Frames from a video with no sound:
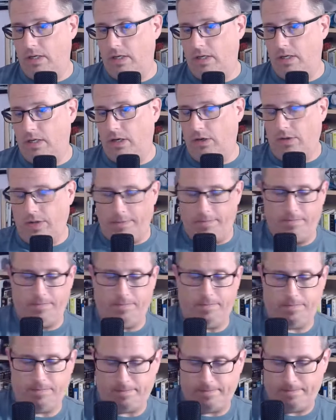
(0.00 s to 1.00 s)
Okay.
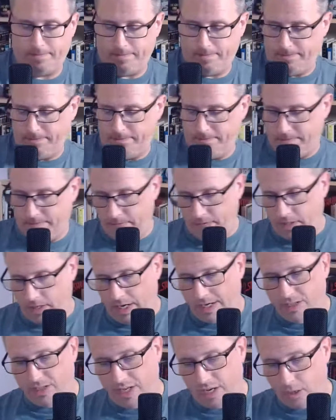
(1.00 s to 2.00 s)

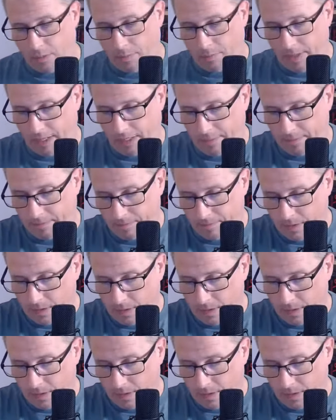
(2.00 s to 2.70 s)
I sent her money.